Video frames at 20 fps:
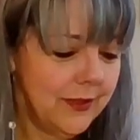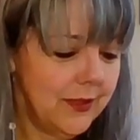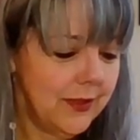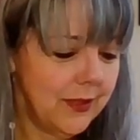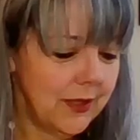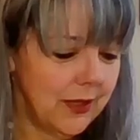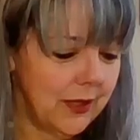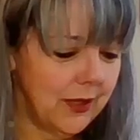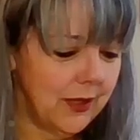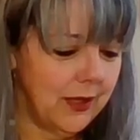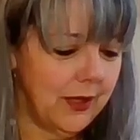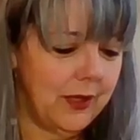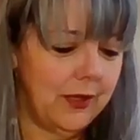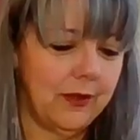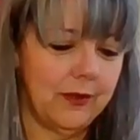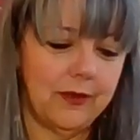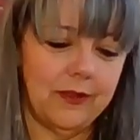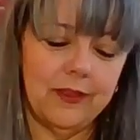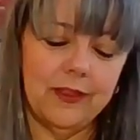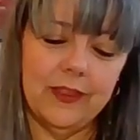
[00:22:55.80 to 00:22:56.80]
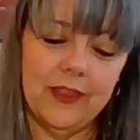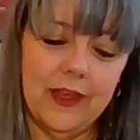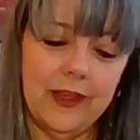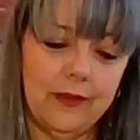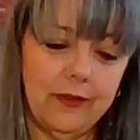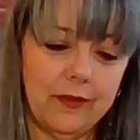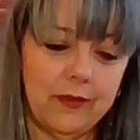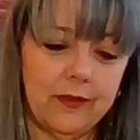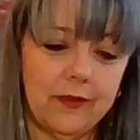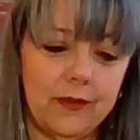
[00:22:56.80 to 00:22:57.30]
It's
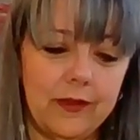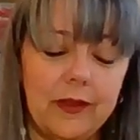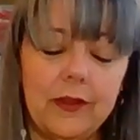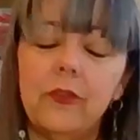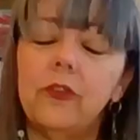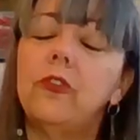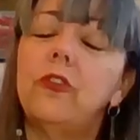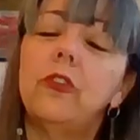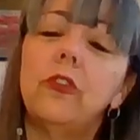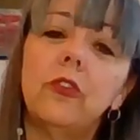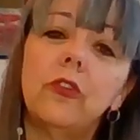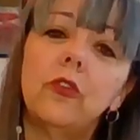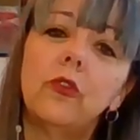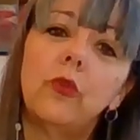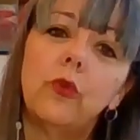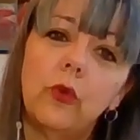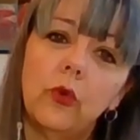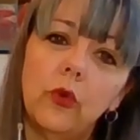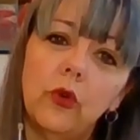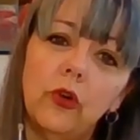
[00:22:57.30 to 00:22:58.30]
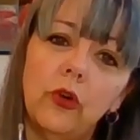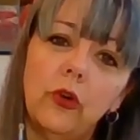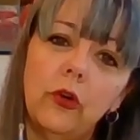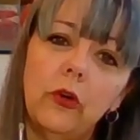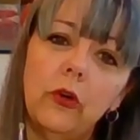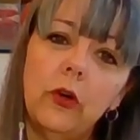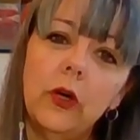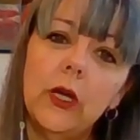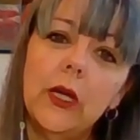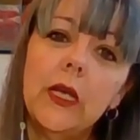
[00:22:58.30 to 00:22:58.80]
just
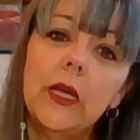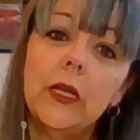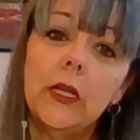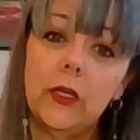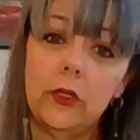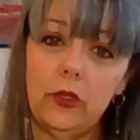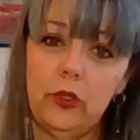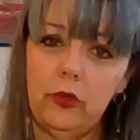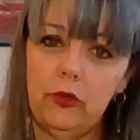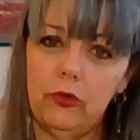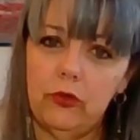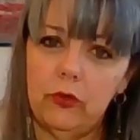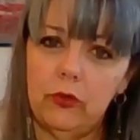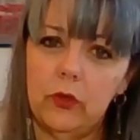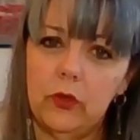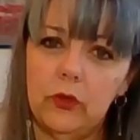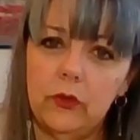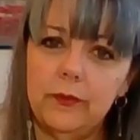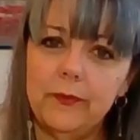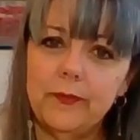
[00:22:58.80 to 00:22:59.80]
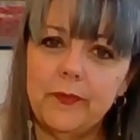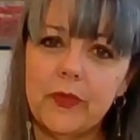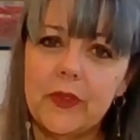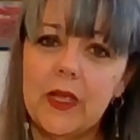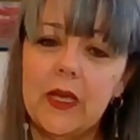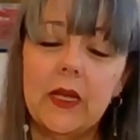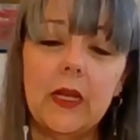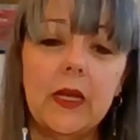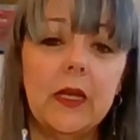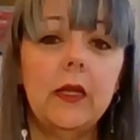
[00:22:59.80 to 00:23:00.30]
cruel and unusual.
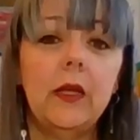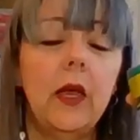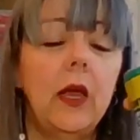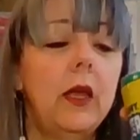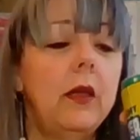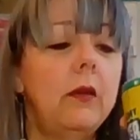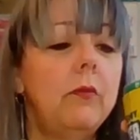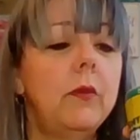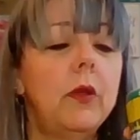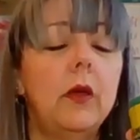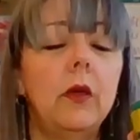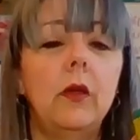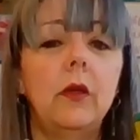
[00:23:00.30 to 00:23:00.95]
And I'm